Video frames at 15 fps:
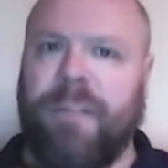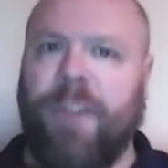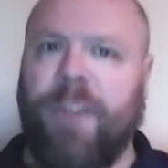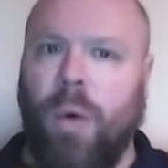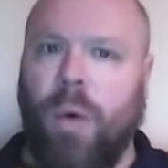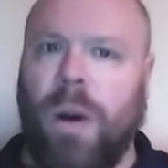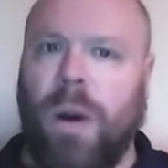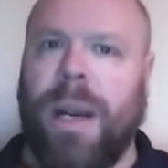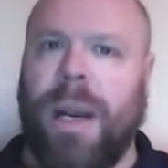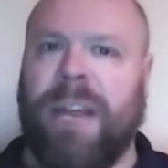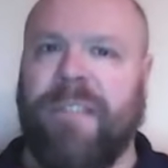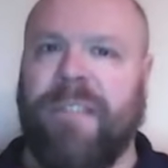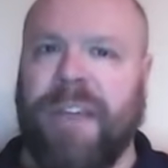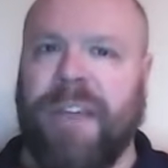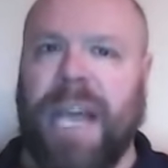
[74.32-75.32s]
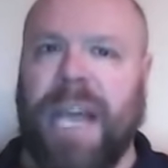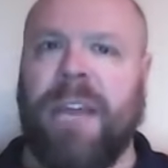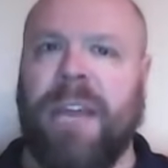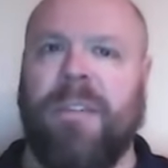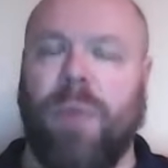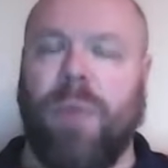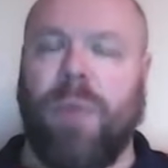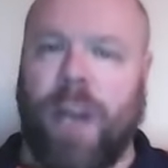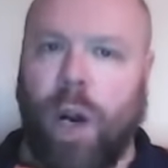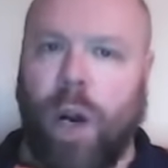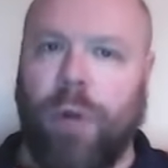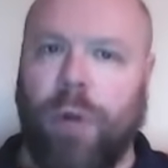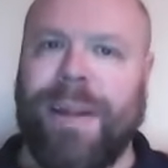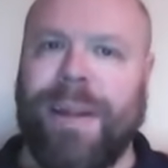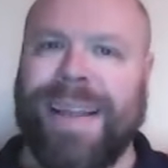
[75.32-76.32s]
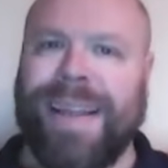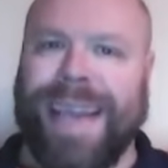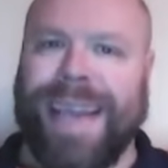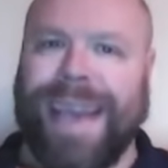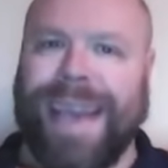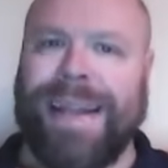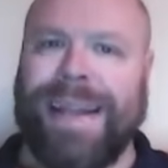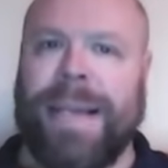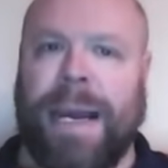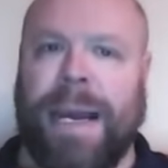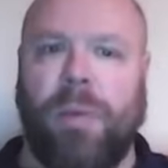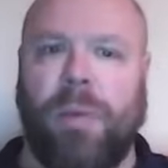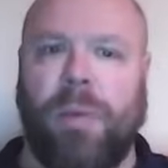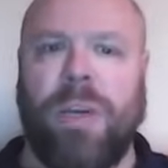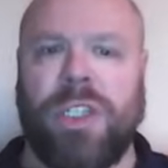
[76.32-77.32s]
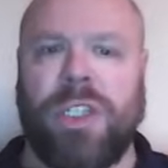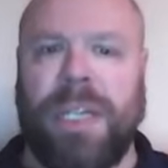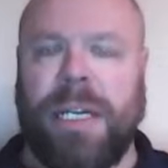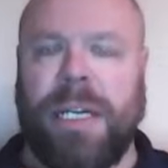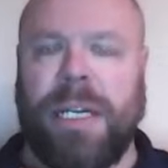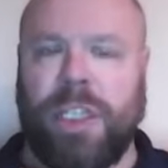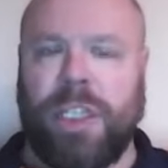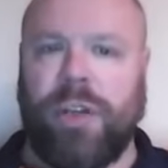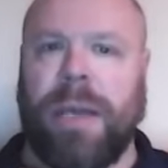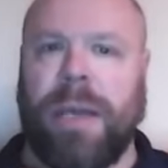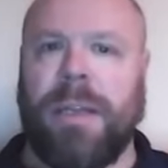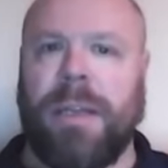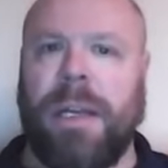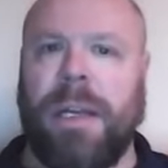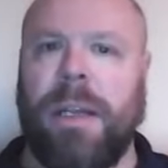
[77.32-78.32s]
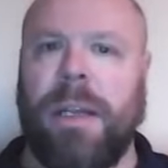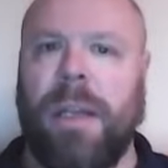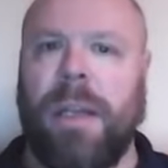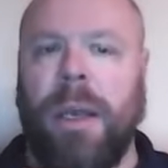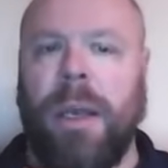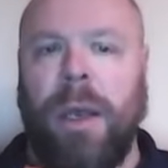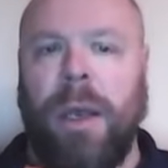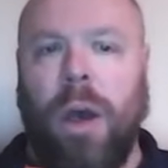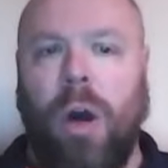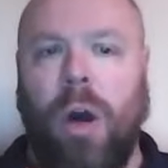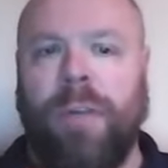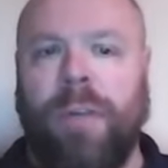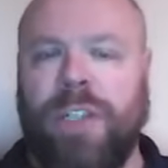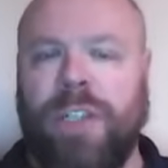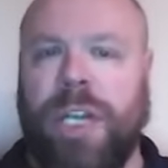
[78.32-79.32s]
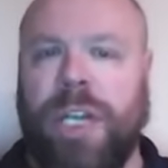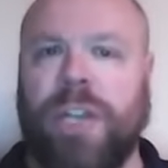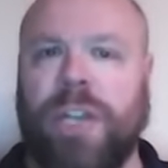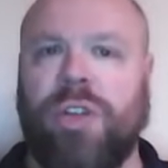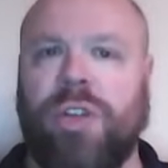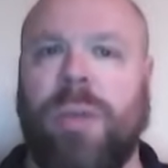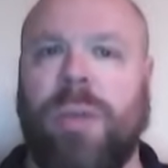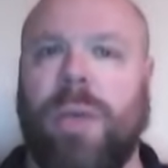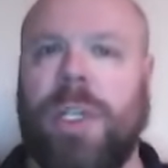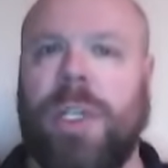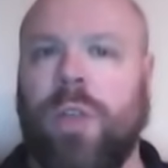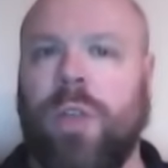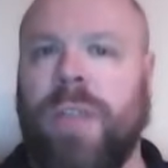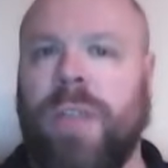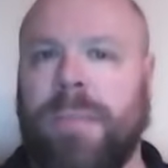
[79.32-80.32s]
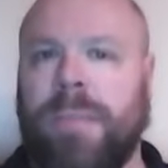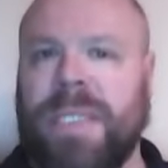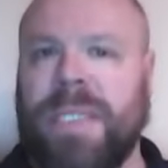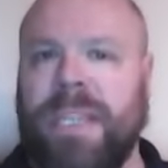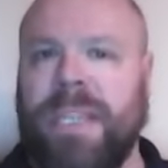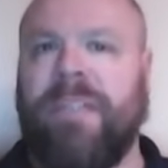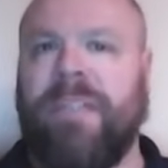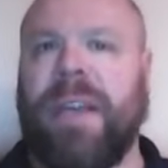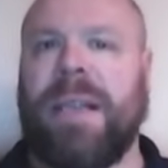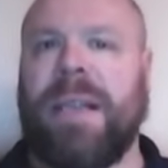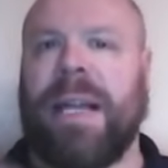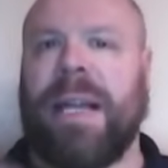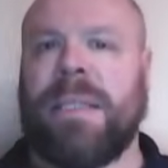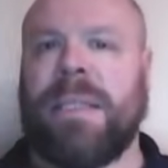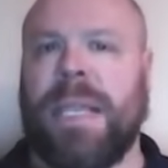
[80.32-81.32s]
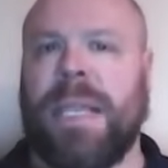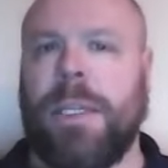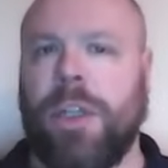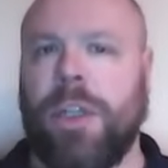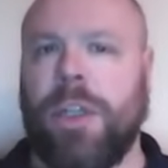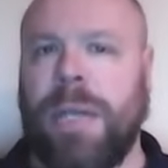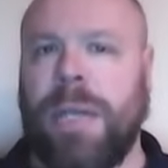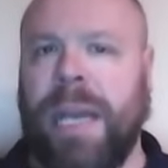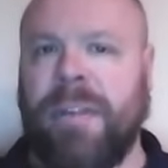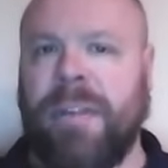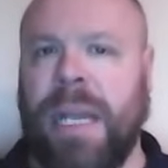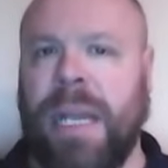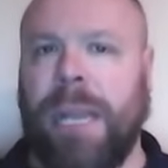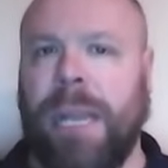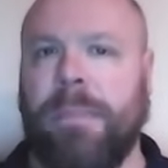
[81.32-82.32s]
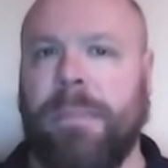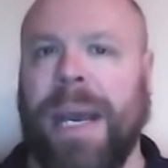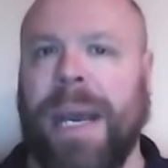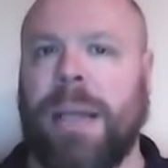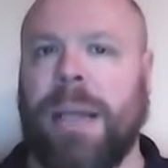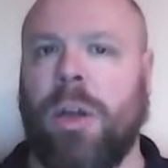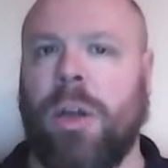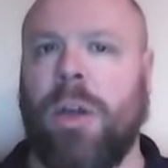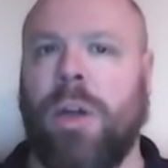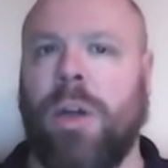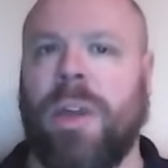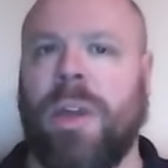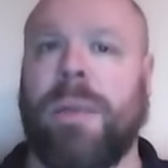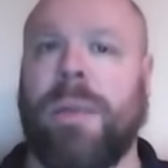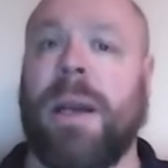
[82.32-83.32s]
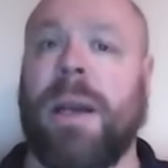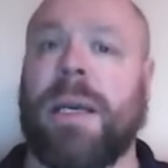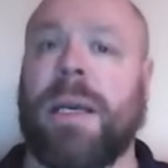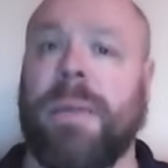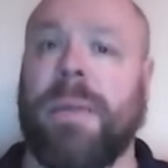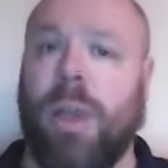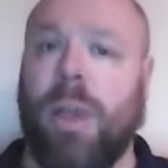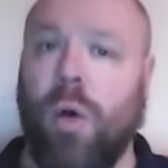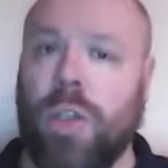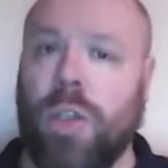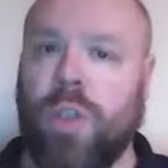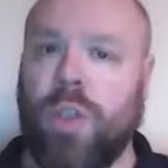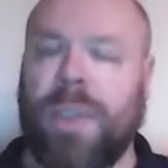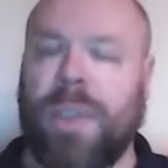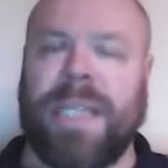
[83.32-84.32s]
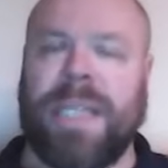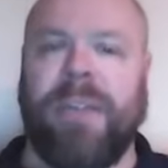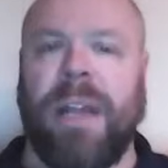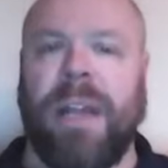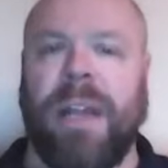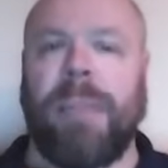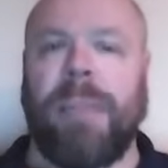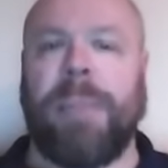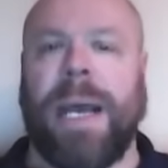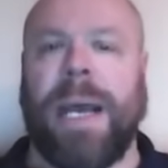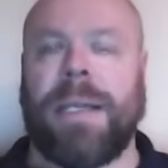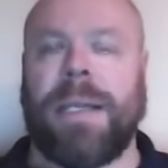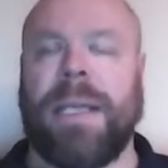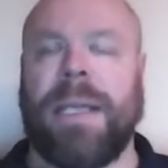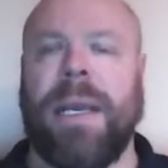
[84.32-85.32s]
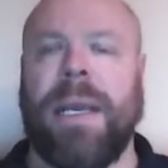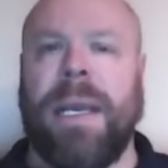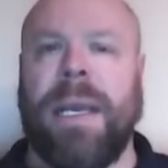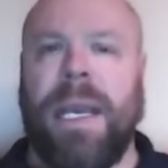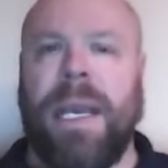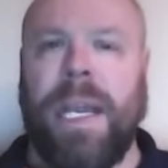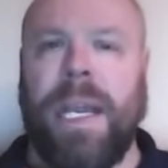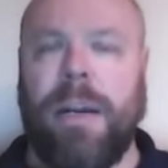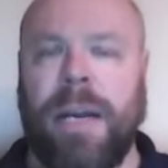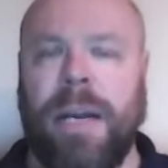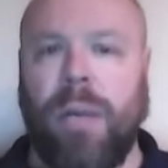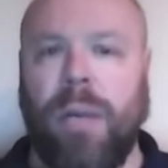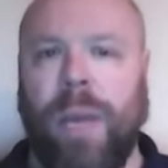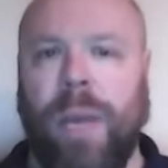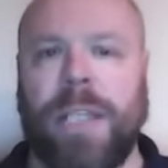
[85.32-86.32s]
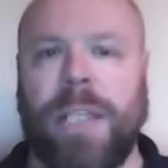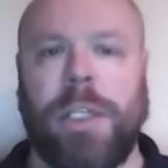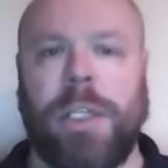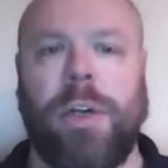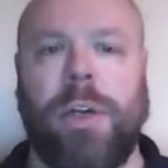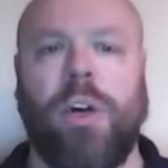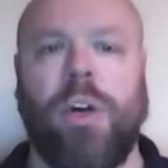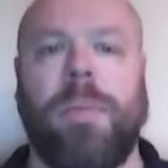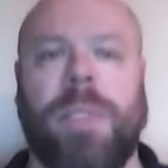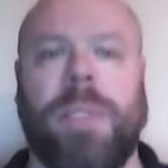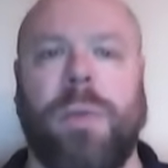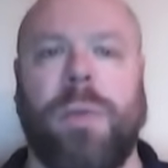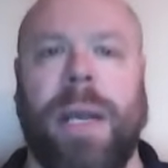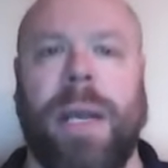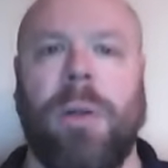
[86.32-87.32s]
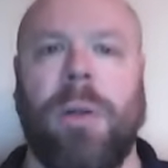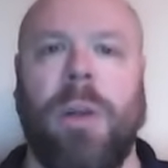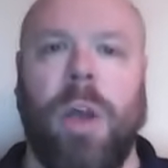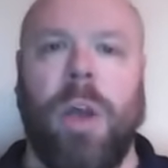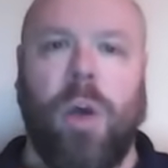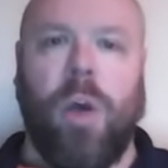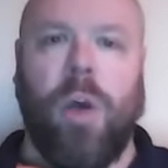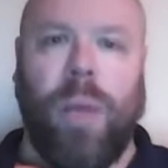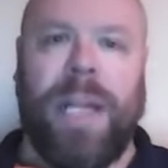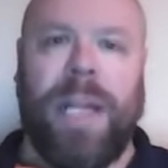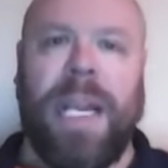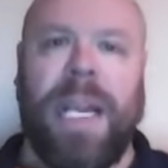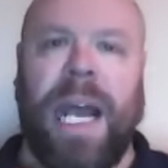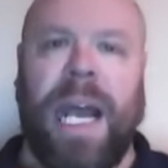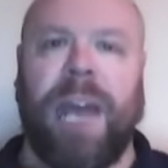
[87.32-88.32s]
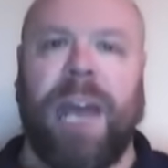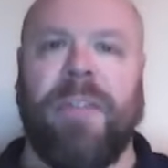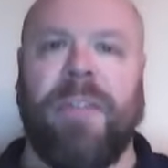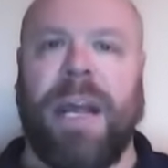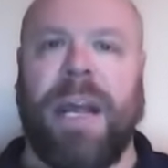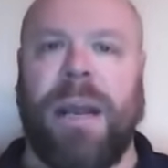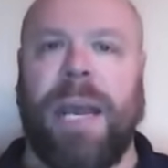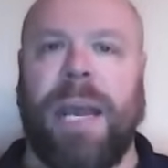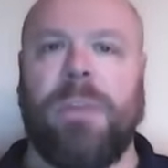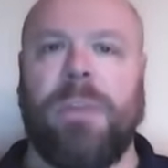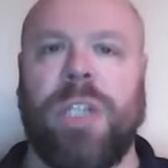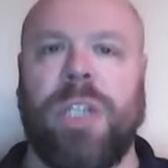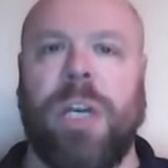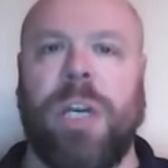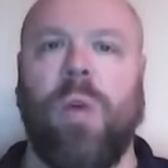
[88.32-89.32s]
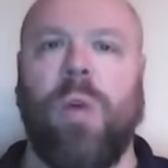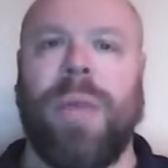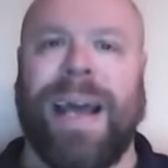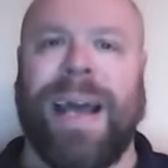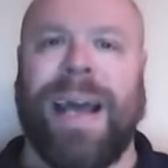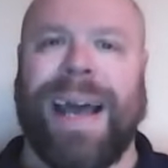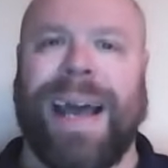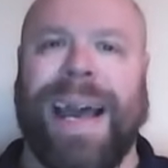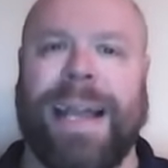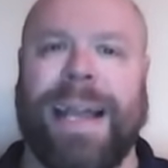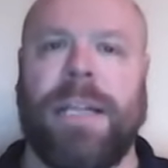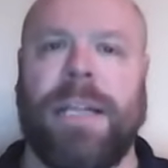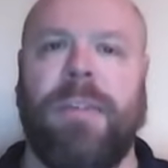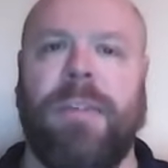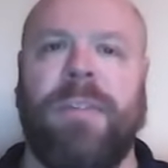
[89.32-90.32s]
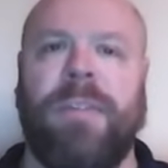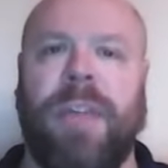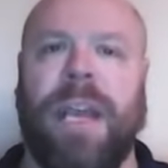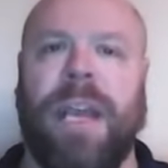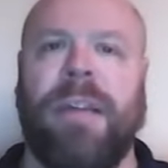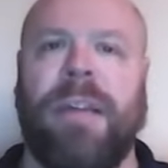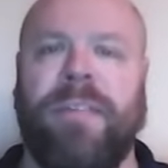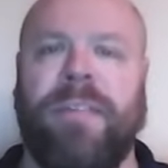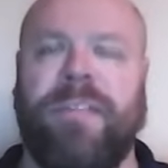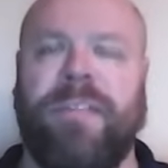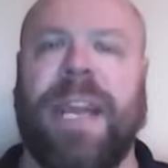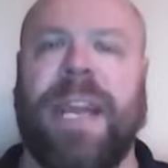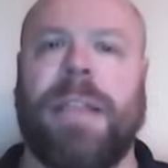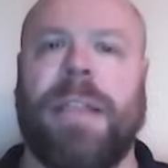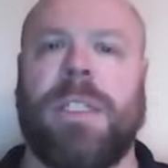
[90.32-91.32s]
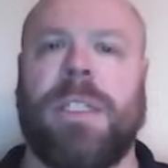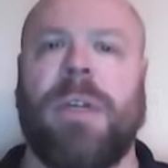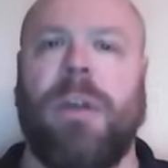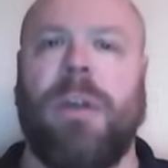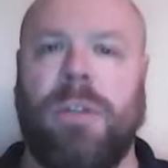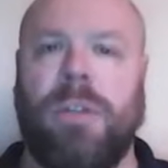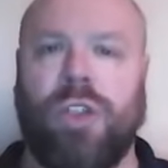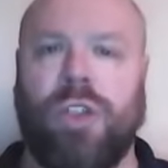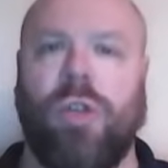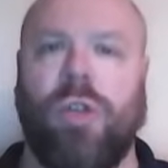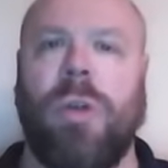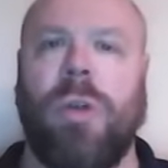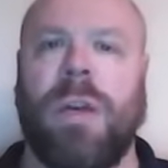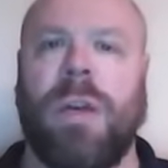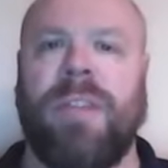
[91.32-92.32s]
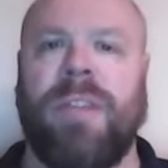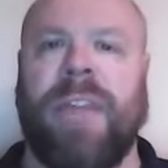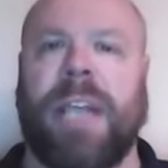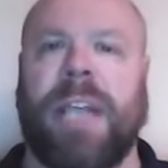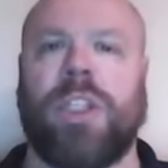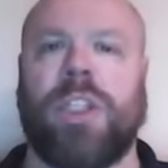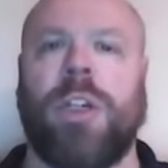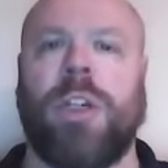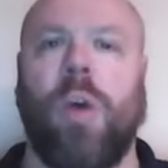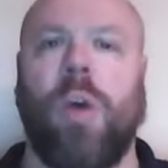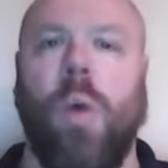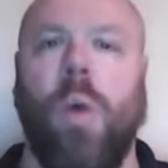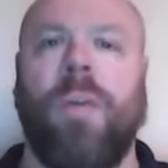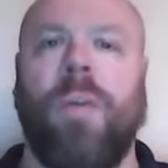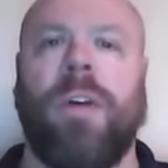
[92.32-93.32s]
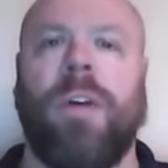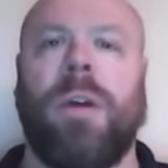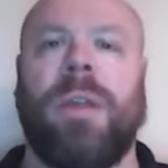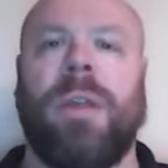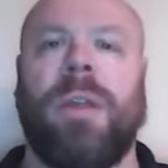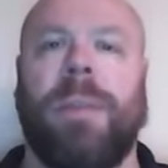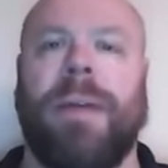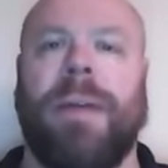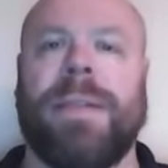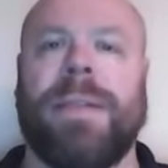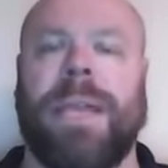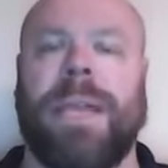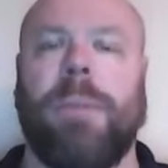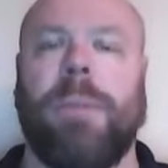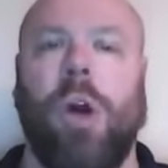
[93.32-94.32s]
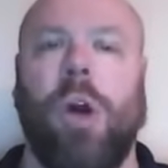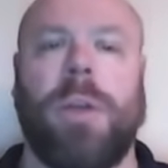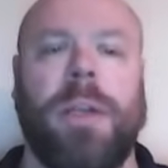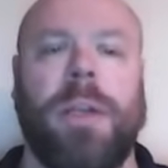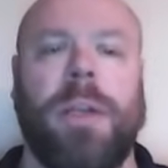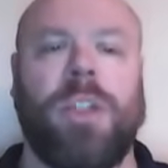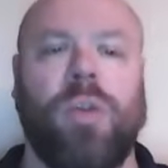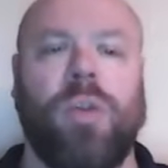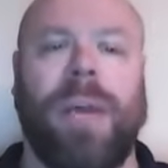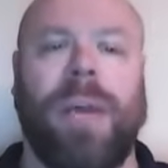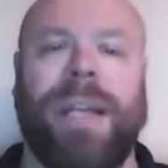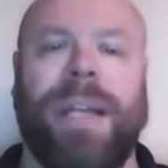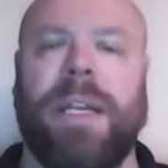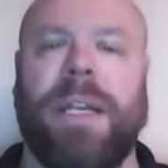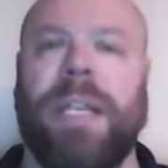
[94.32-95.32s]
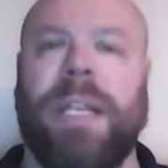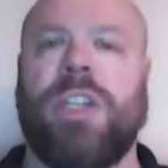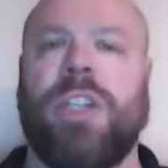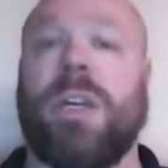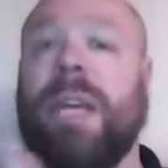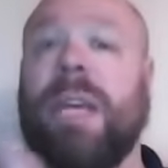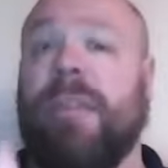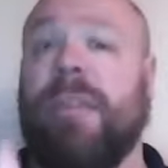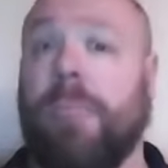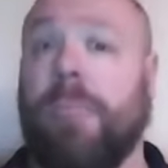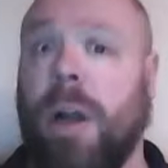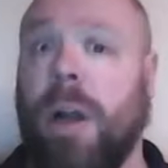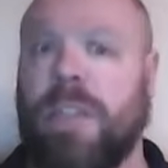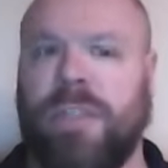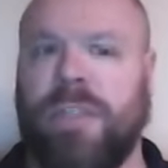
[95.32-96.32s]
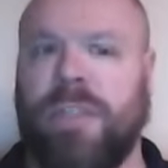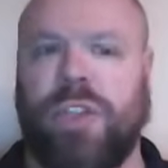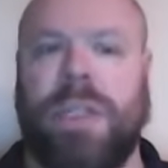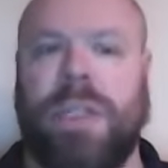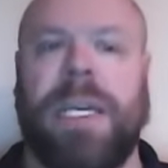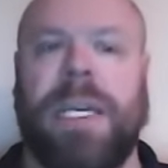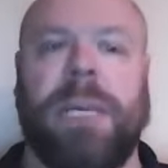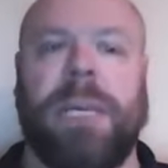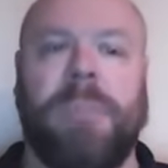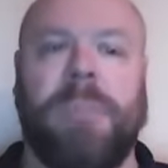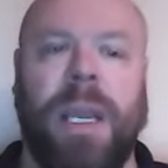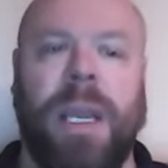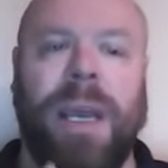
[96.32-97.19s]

four and five. We're currently in that. We're seeing a strengthening of jet stream winds over the Pacific. That's in turn having an impact on North America, but also it's having an impact here in Western Europe as well when you have that MJO, that active eh, phase, uh, strong convection over the maritime continent, so Indonesia, even parts of Australia,